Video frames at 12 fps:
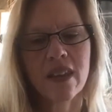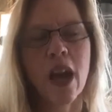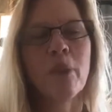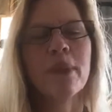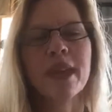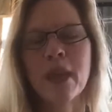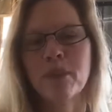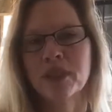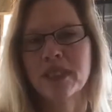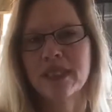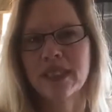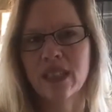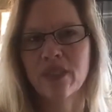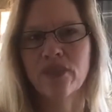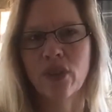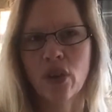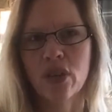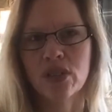not be able to see the
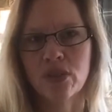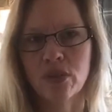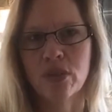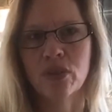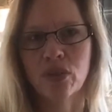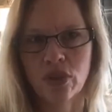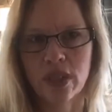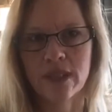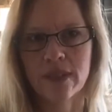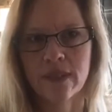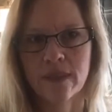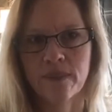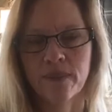forest through the trees.